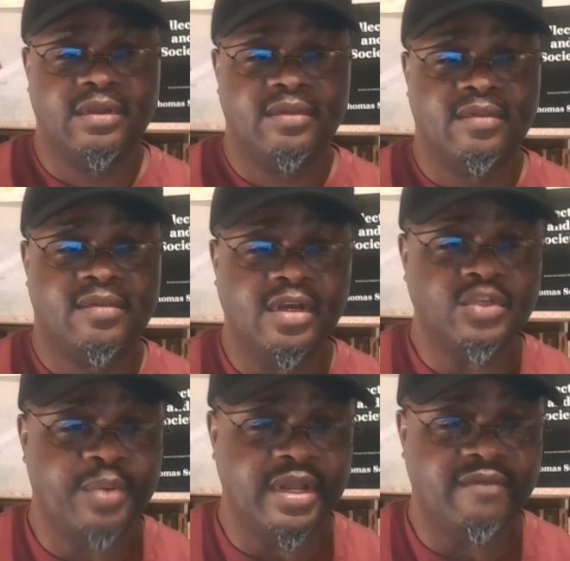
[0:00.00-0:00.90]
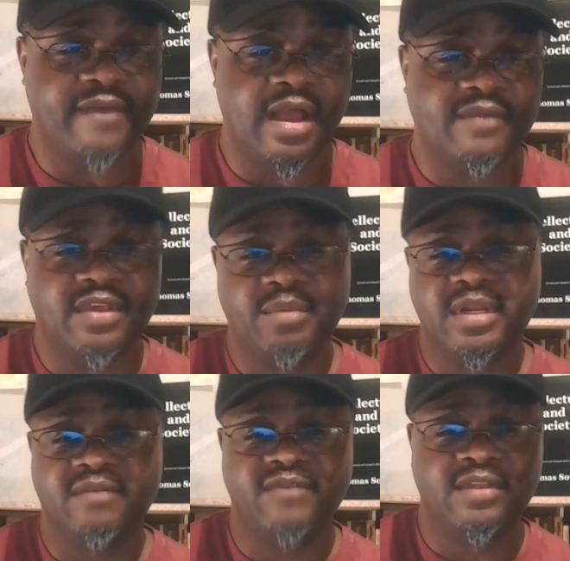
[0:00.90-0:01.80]
Such pedophiles have
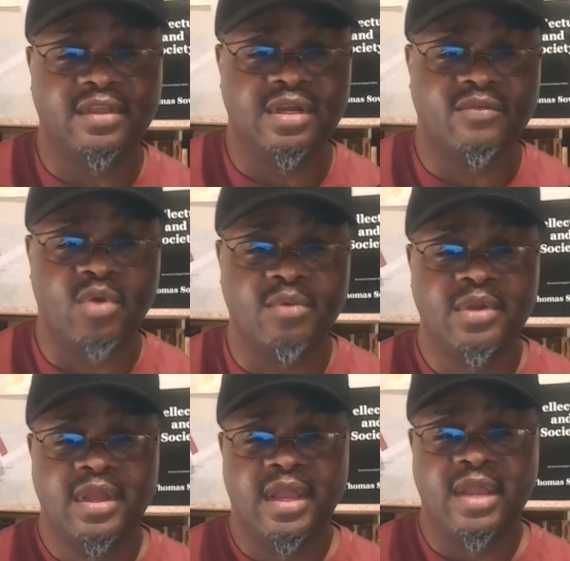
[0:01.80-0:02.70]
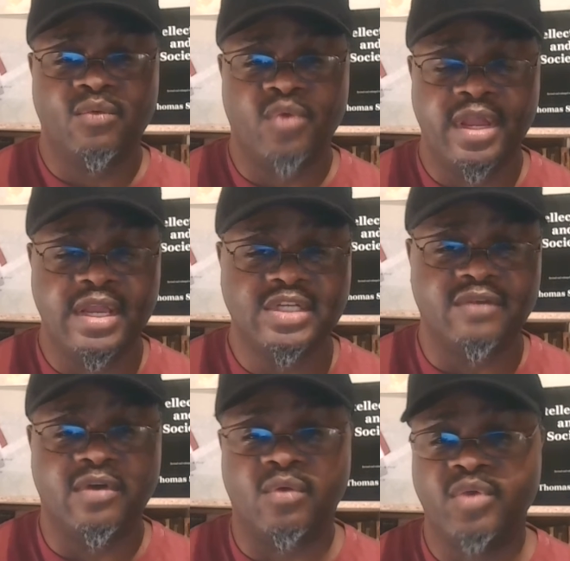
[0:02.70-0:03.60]
been convicted of, quote, a range
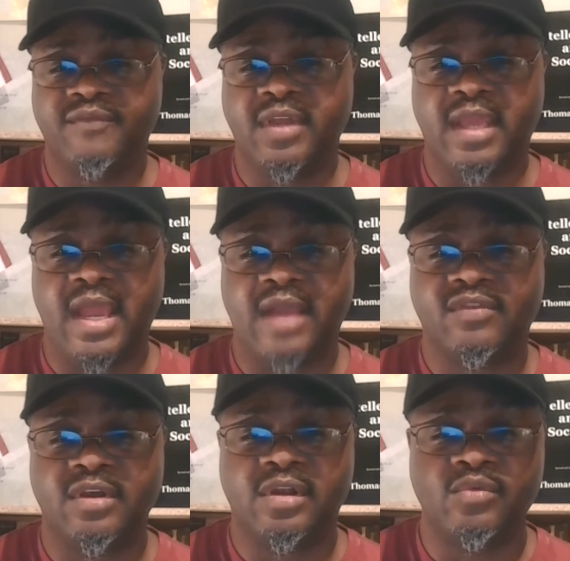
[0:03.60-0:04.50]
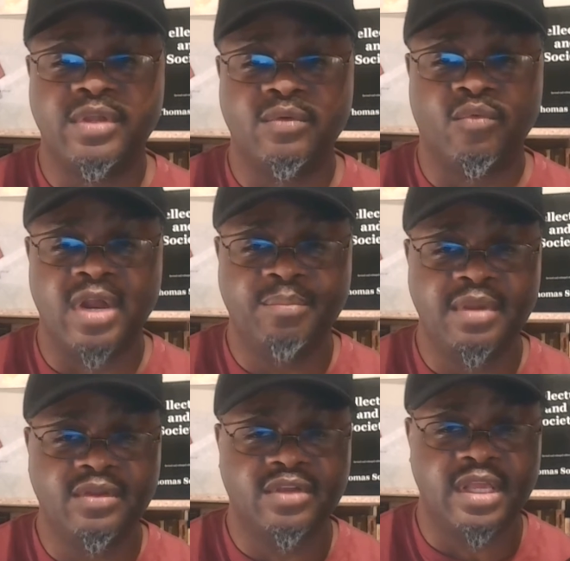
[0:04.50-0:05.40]
of horrific acts, including
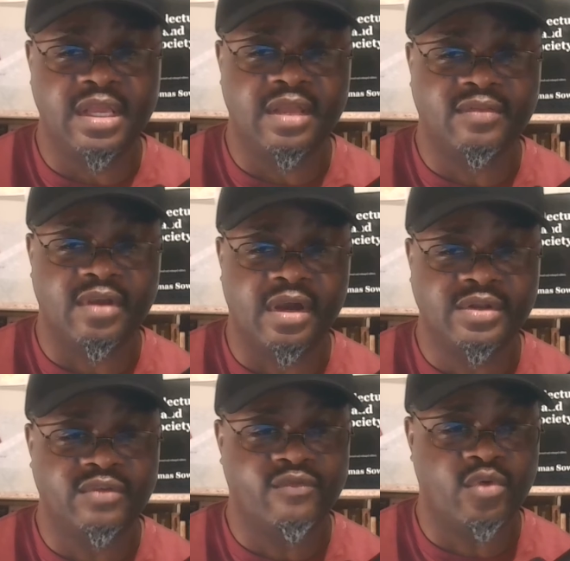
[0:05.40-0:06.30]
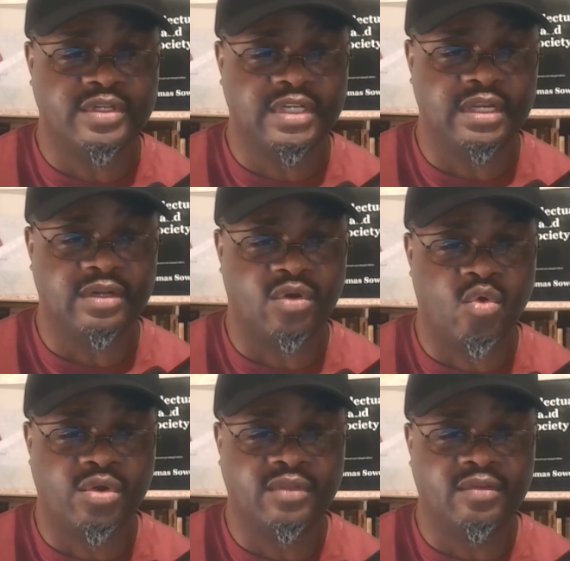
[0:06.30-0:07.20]
raping kids under 14,
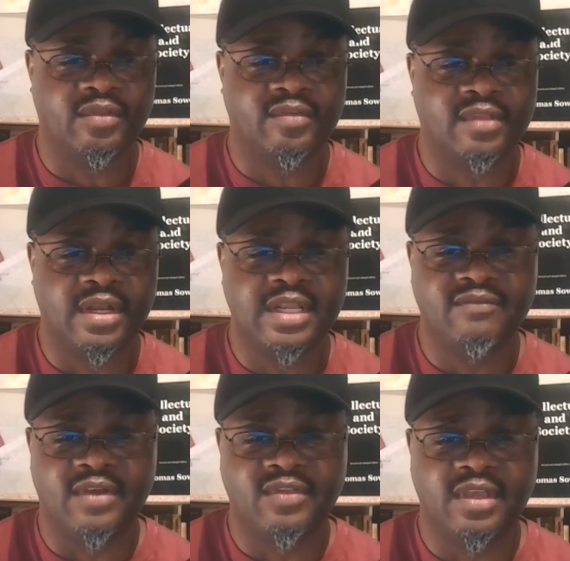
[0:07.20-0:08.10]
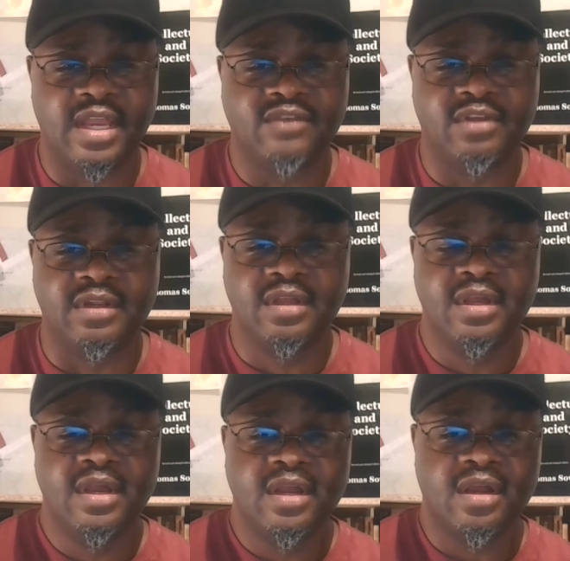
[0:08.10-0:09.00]
according to the study investigation
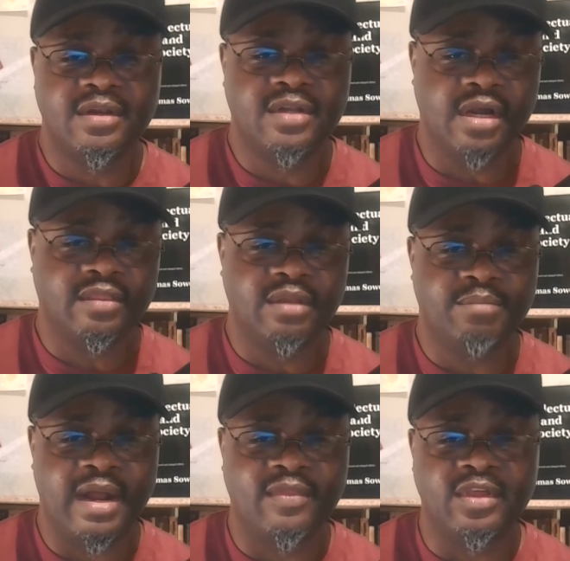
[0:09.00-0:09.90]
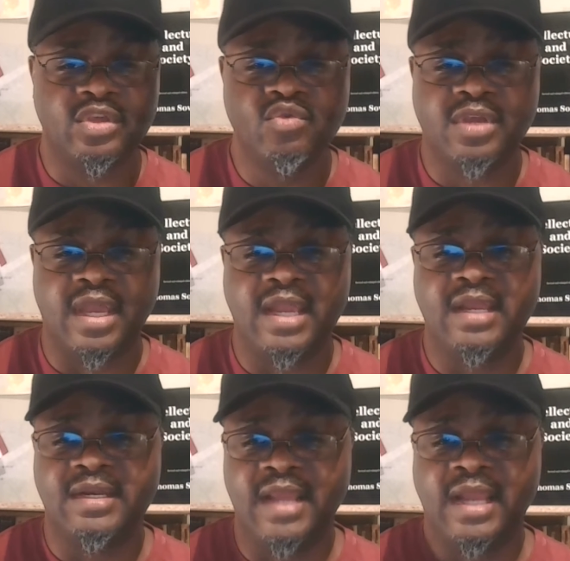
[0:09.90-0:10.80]
conducted by the
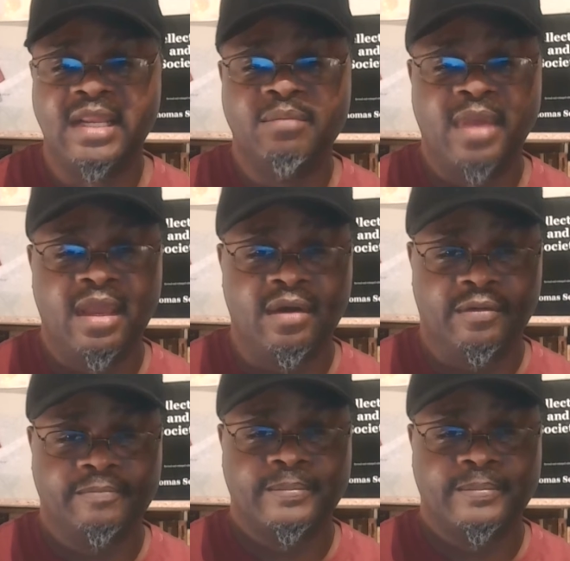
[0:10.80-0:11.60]
UK Daily Mail.